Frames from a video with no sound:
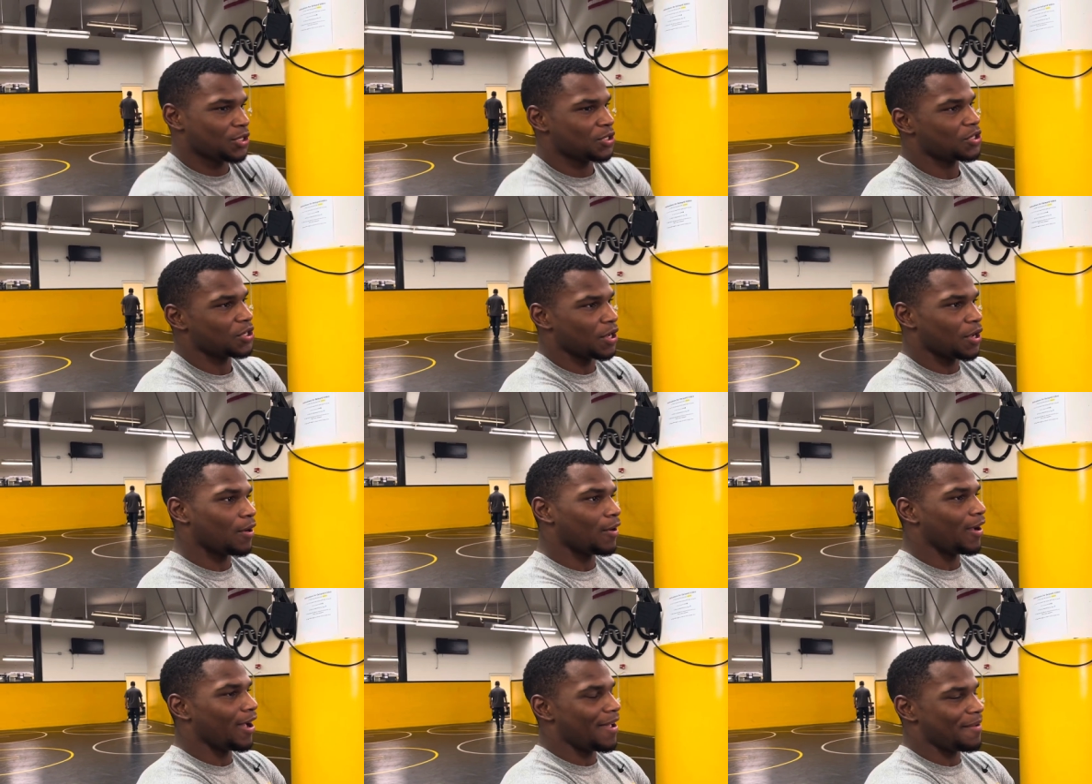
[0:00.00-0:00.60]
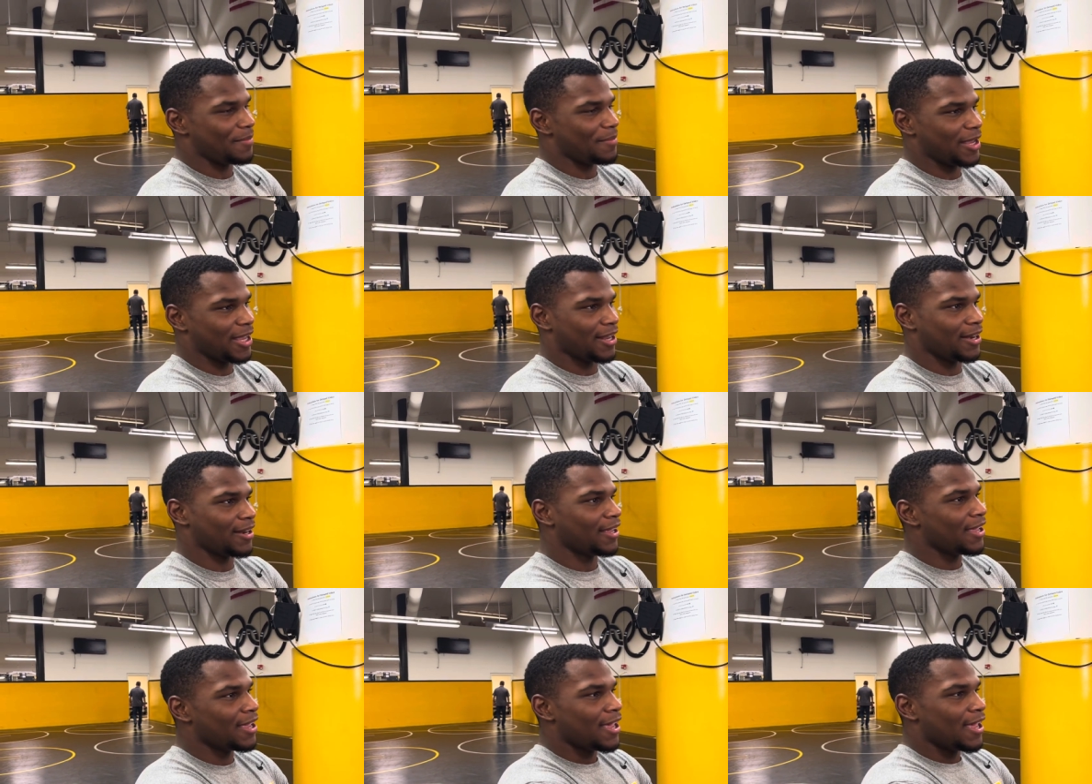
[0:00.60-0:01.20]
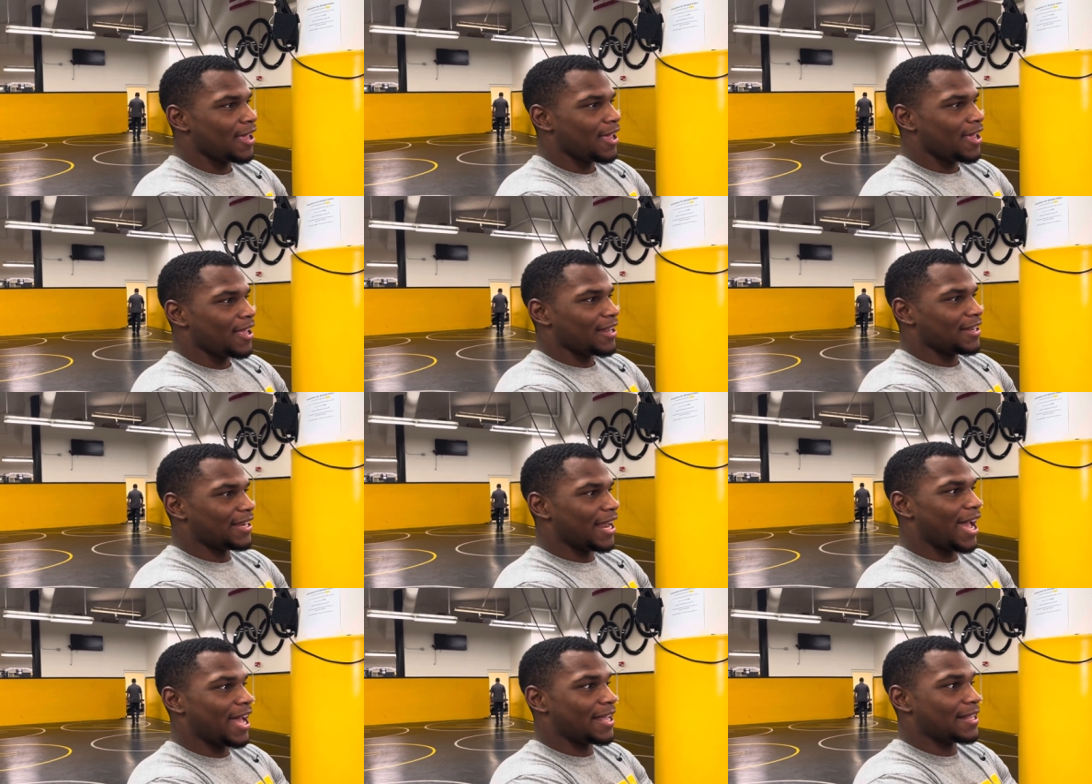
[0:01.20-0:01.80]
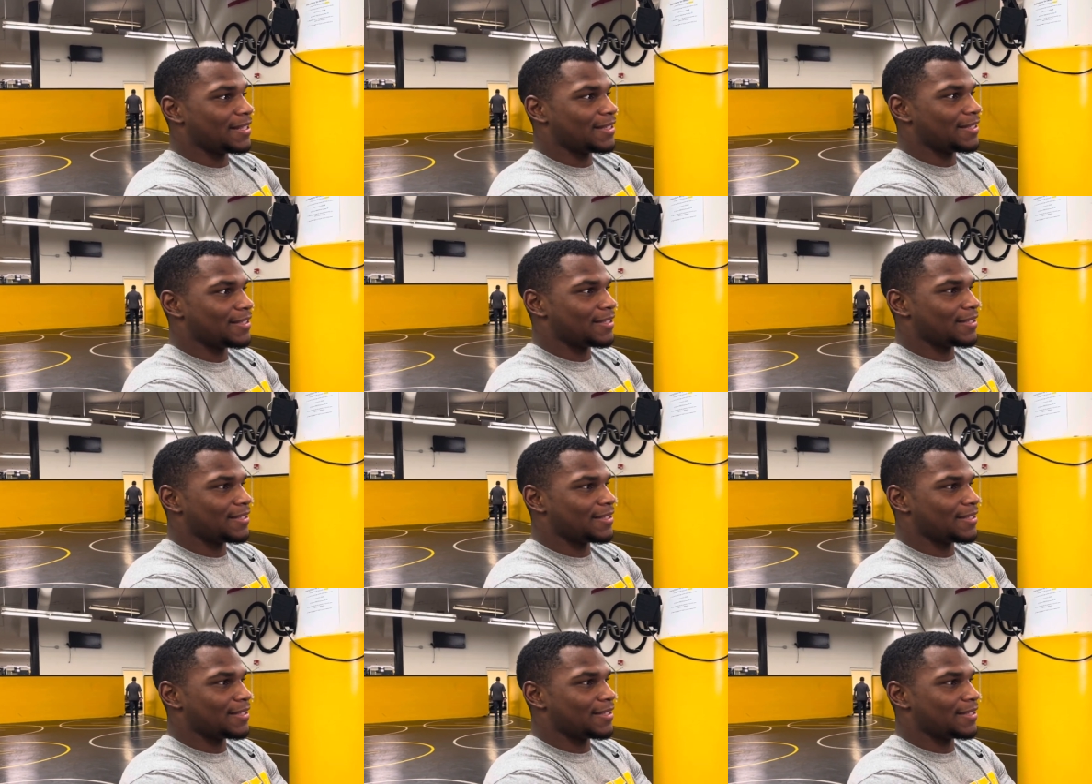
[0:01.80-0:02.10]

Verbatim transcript: so I mean, not